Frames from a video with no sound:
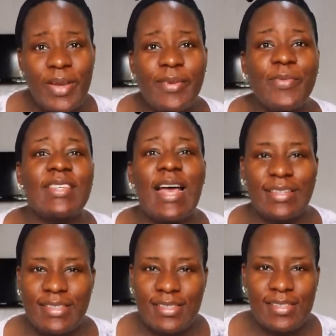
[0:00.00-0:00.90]
My name is
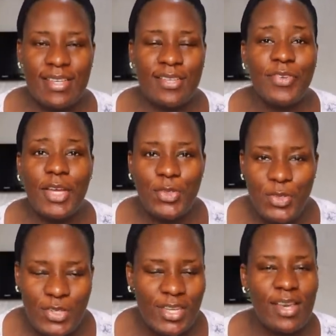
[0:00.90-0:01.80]
Adeze. If you are
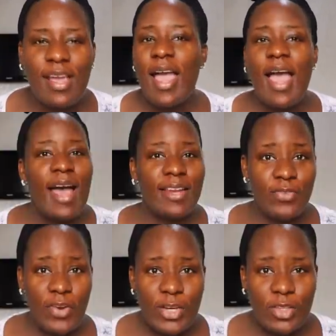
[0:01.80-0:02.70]
new here and
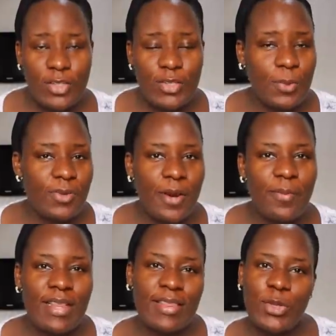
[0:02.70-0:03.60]
if you are a returning
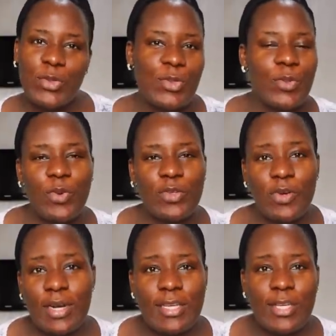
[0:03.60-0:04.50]
subscriber, thank you so much
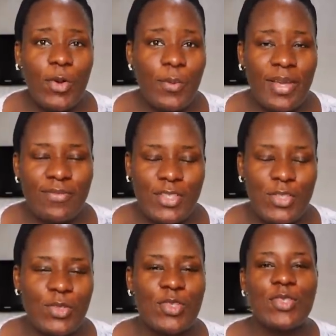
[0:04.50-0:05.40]
for clicking on my videos.